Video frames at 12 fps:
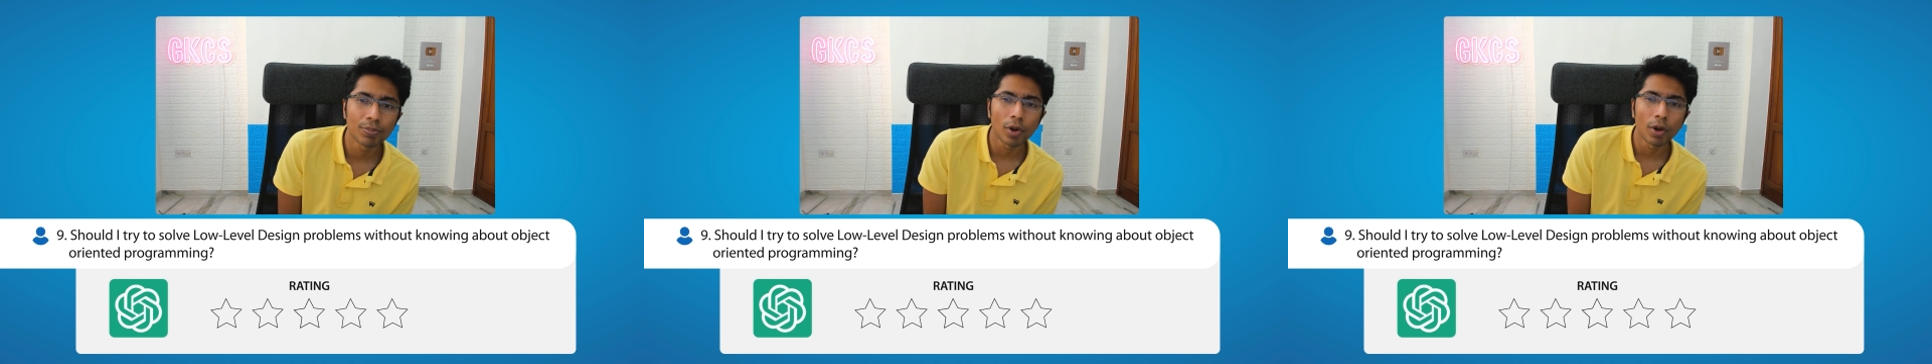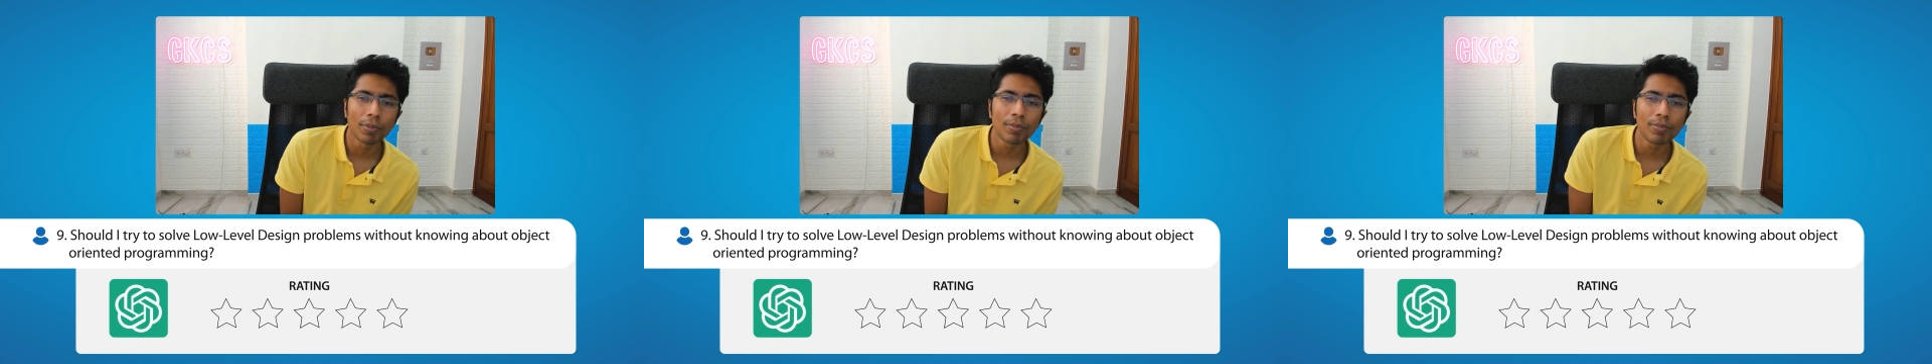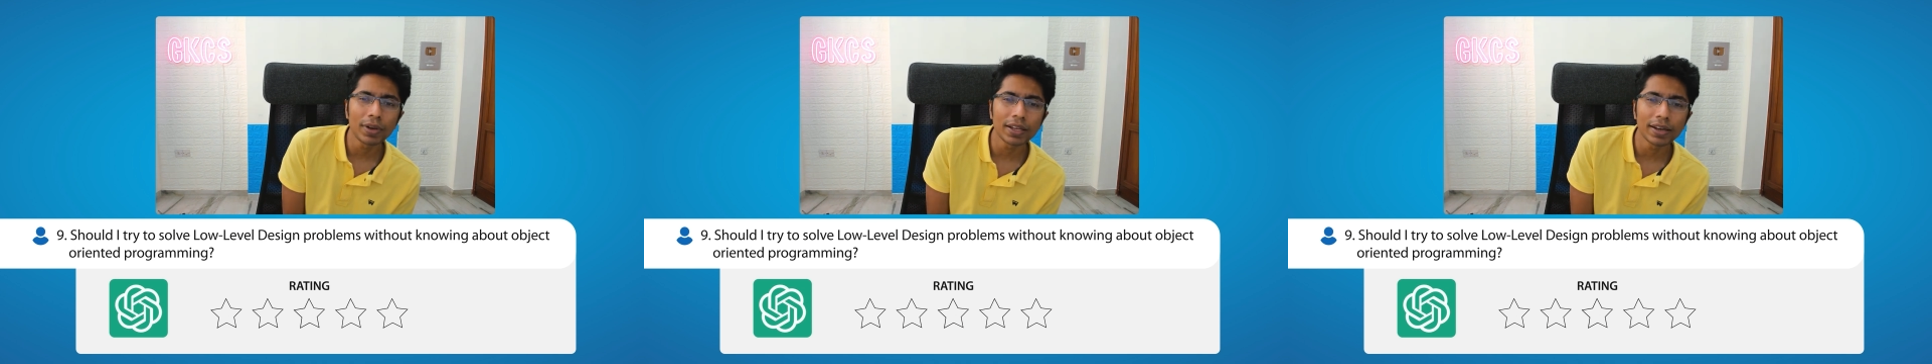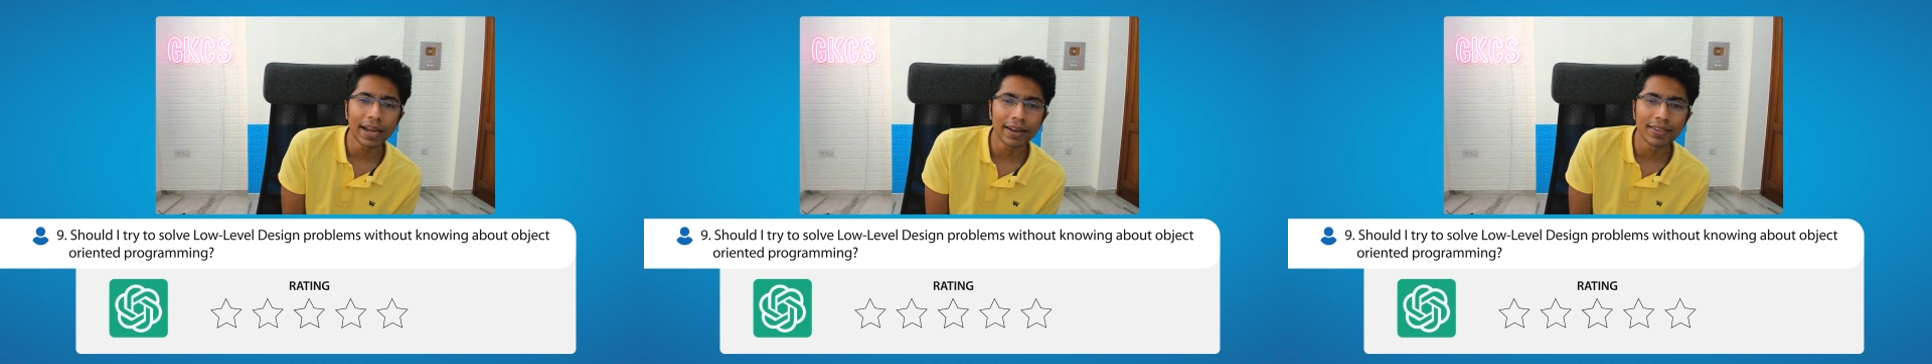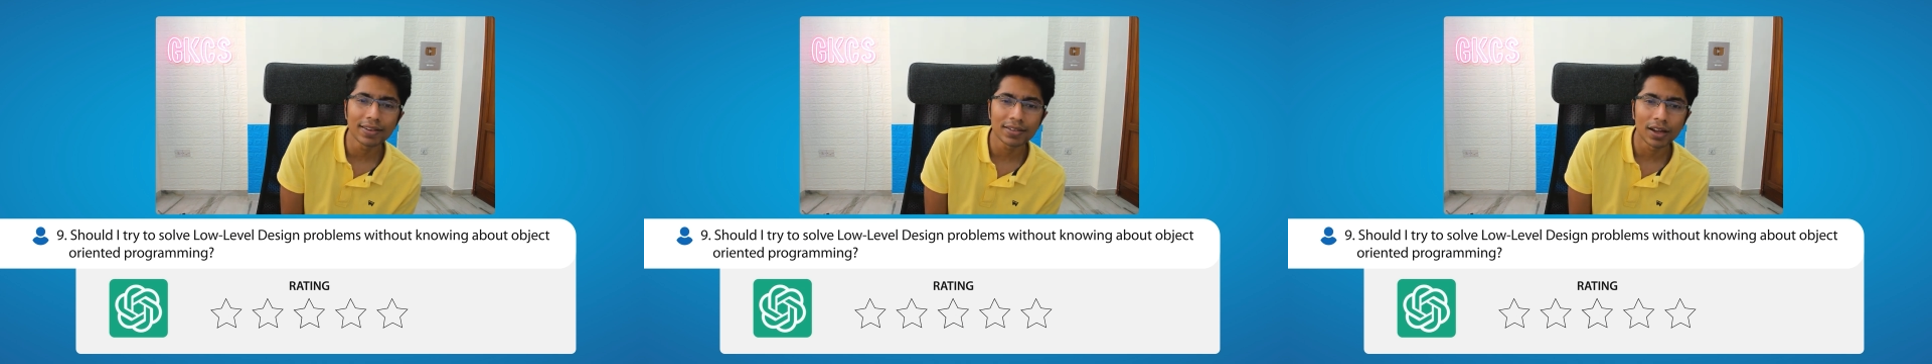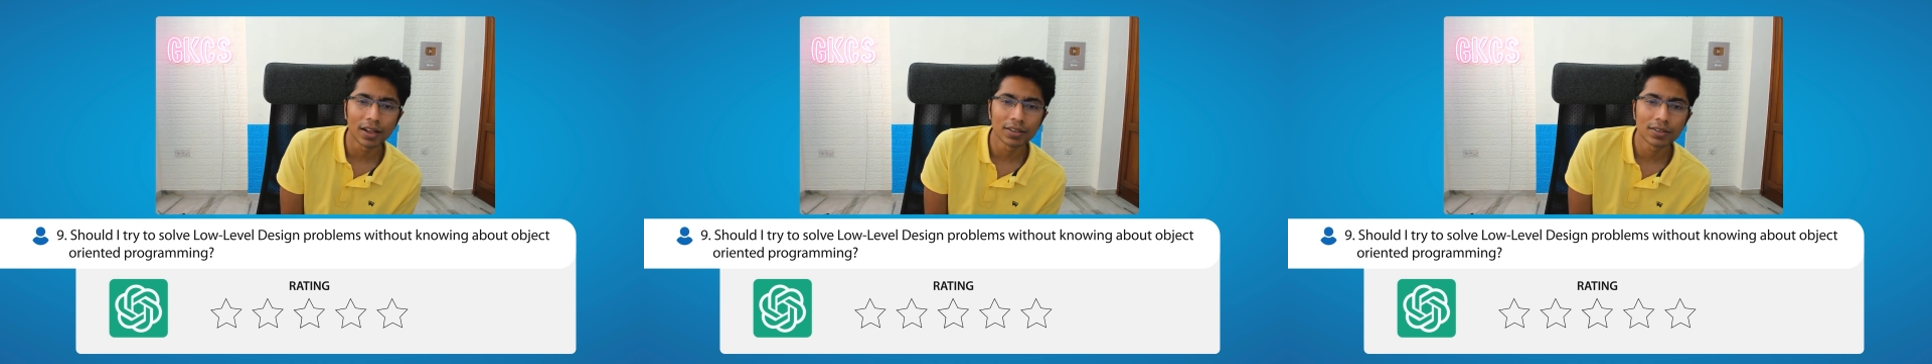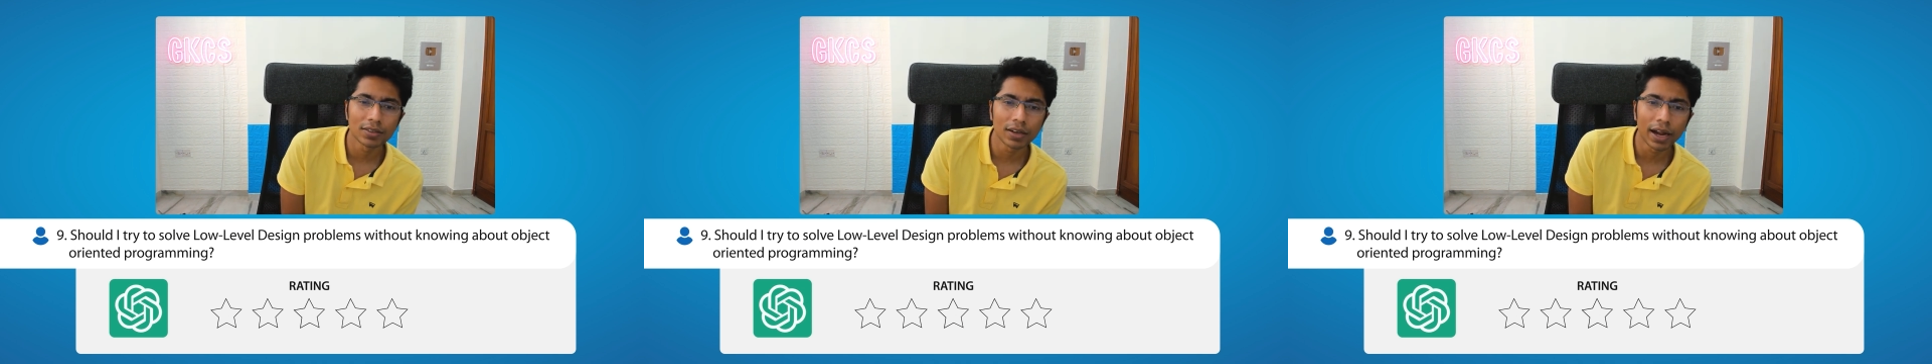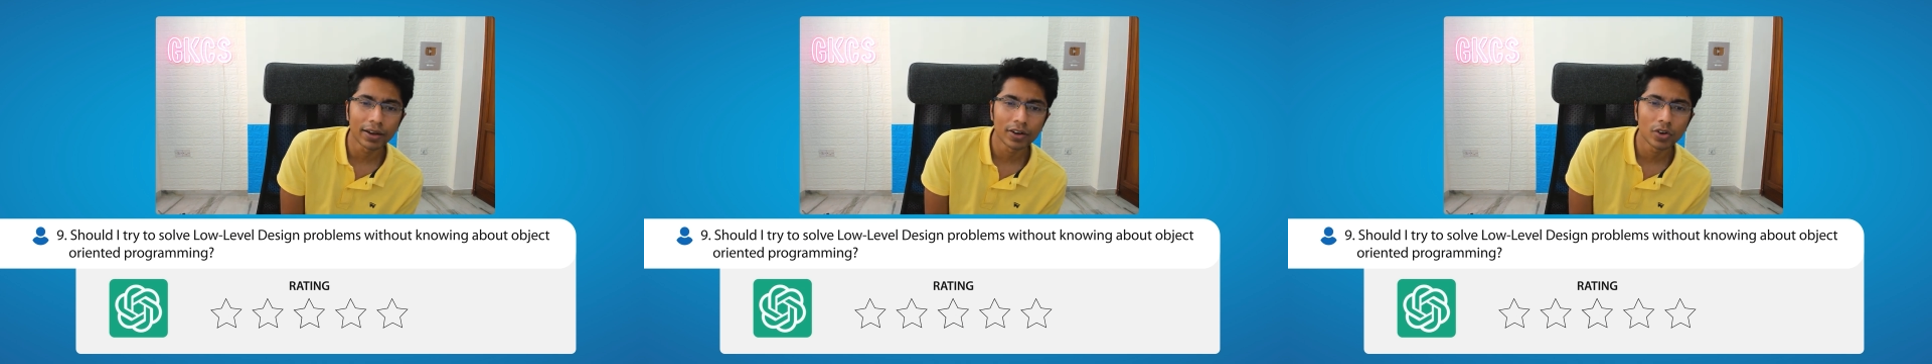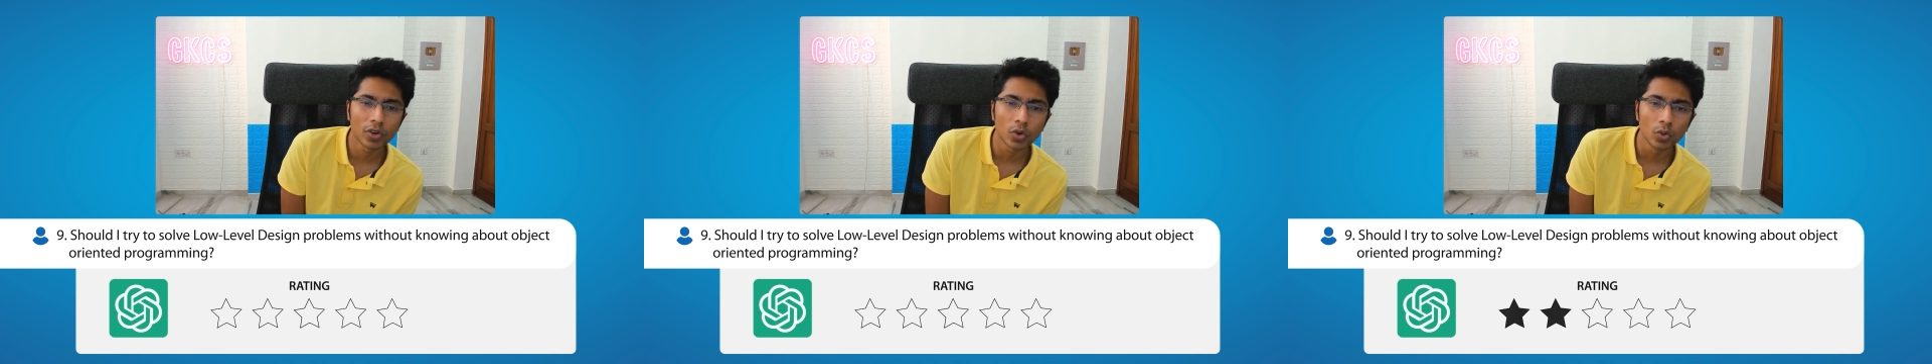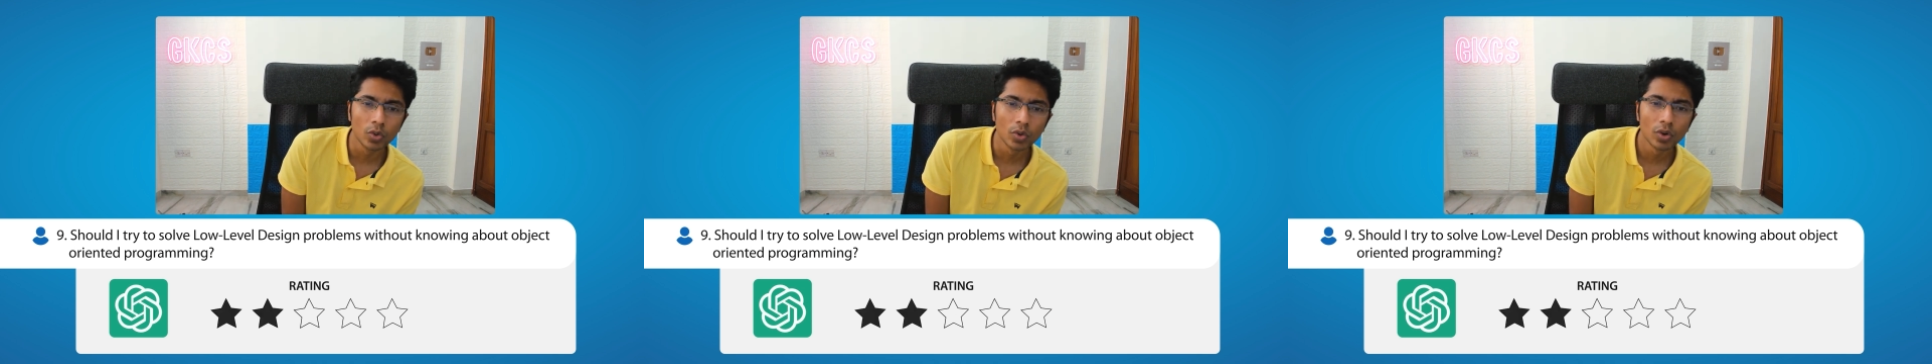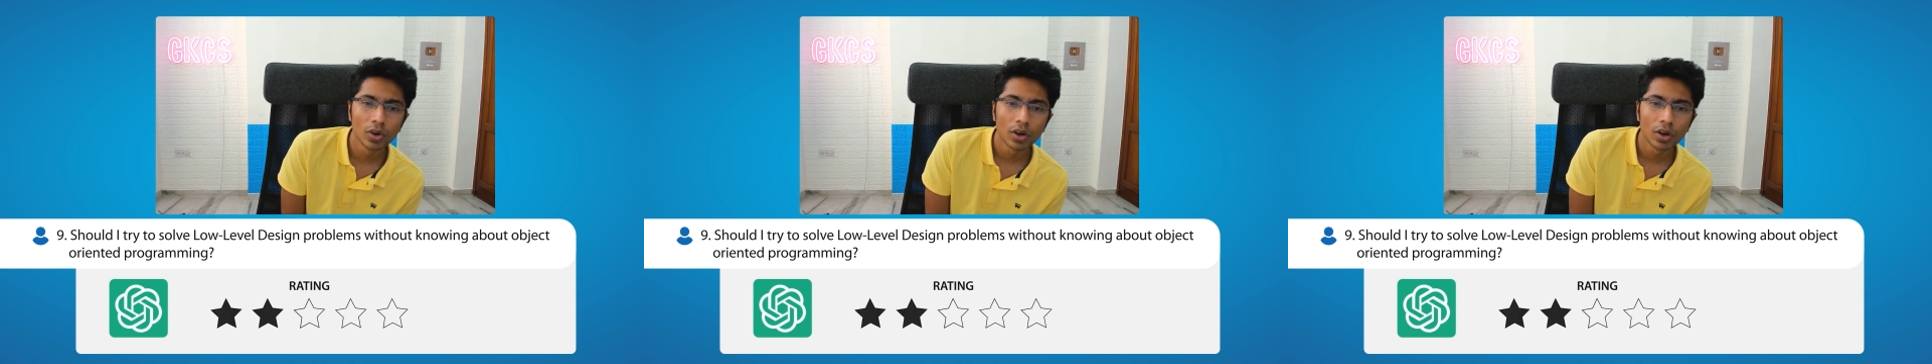probably rate this answer at a 2.